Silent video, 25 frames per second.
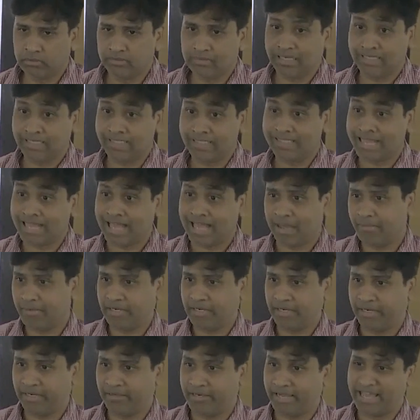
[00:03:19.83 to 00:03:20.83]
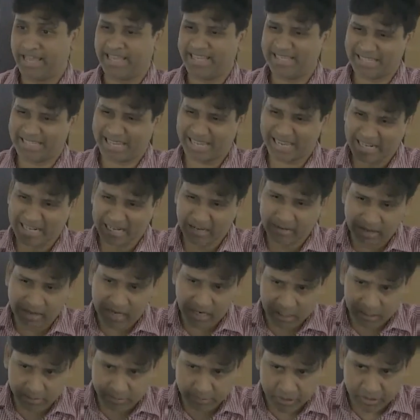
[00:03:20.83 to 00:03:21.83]
That is the habitat. Exactly
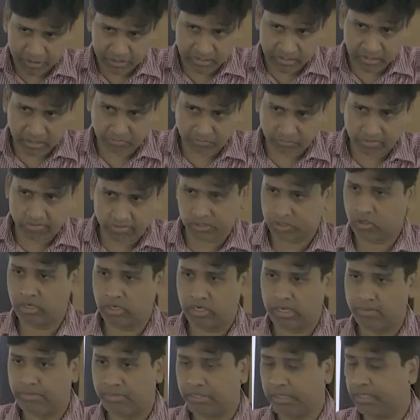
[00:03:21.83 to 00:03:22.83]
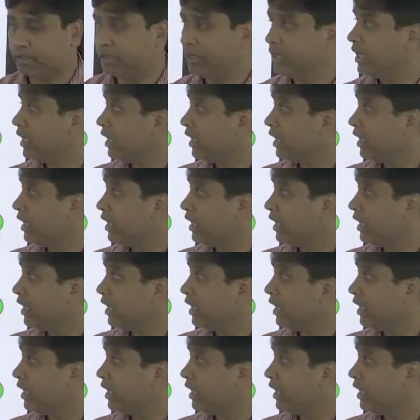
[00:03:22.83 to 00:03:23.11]
where a species survives is called habitat.